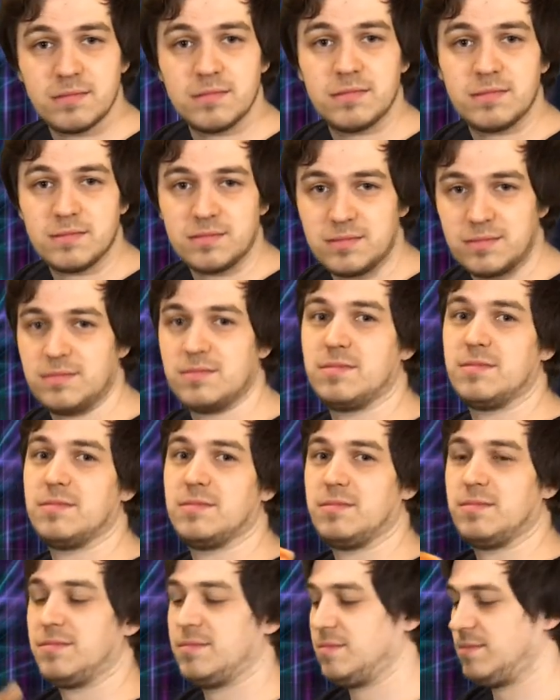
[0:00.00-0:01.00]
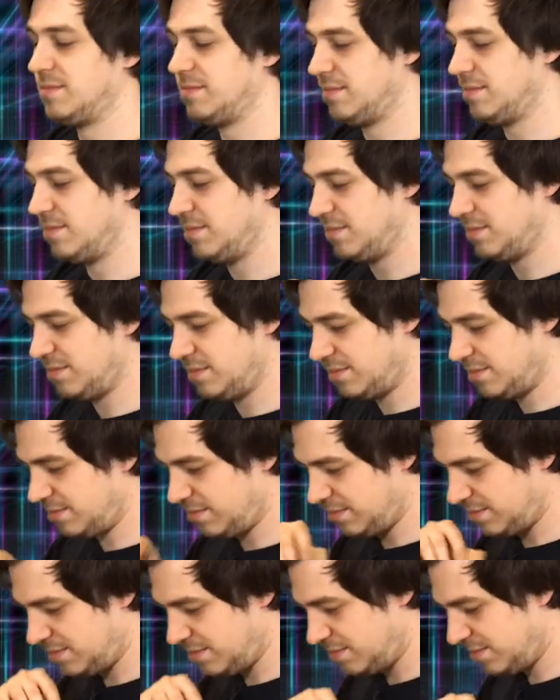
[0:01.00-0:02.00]

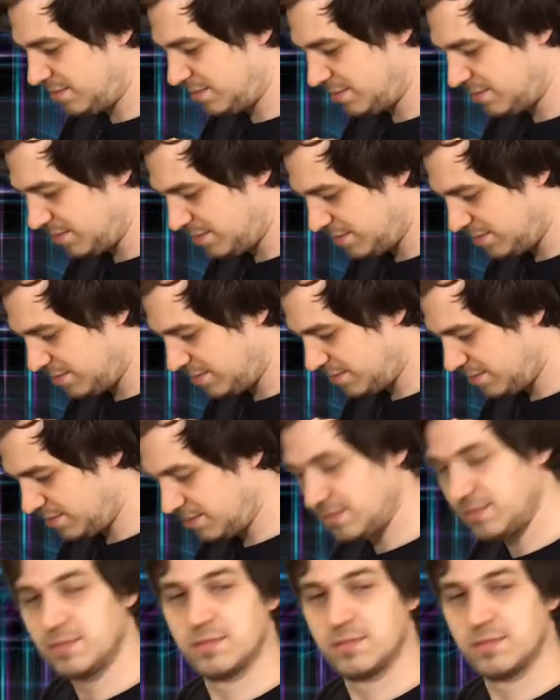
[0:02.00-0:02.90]
No one is speaking in this clip.